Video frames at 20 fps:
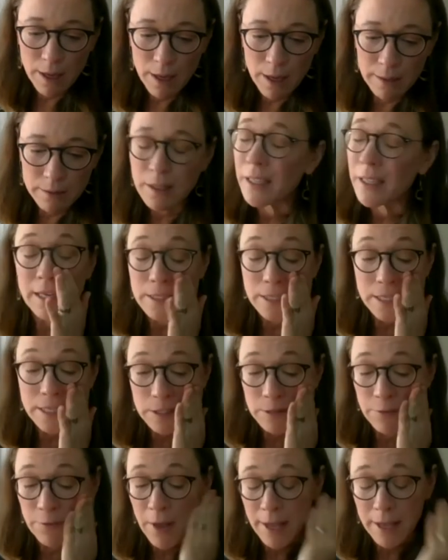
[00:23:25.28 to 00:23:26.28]
and
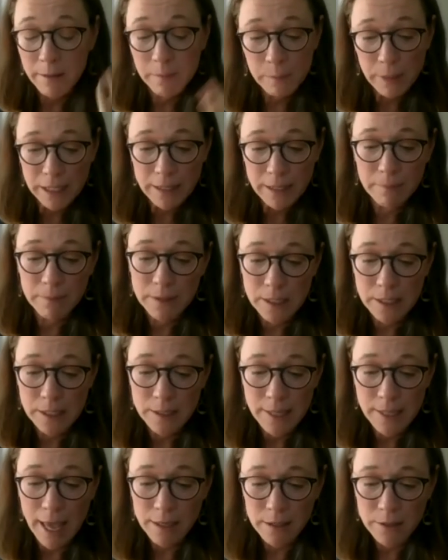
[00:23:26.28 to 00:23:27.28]
clearly and
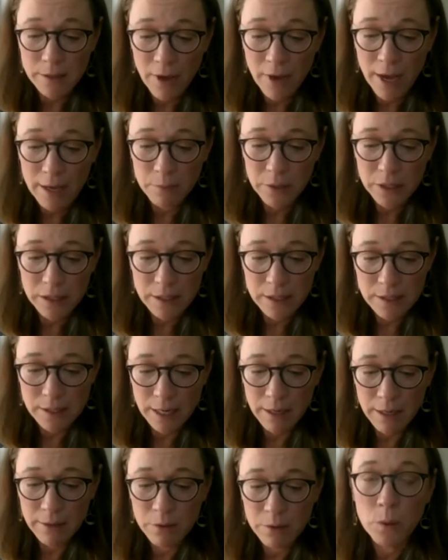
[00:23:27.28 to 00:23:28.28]
justifiably
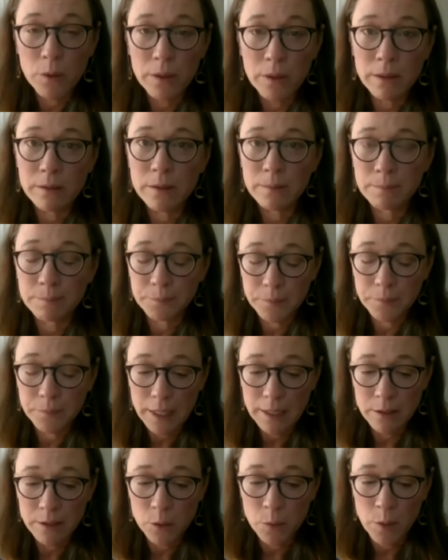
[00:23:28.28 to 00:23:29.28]
dissatisfied with the
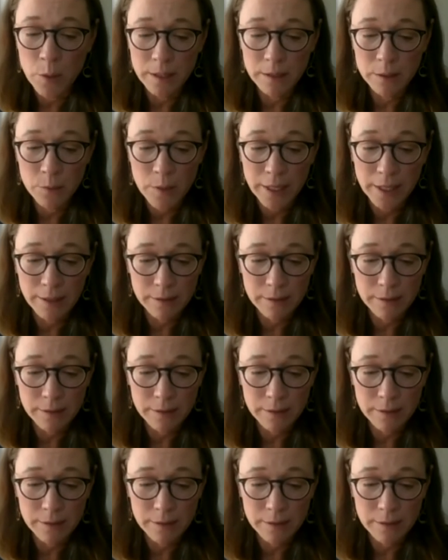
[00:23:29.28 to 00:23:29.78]
state of the world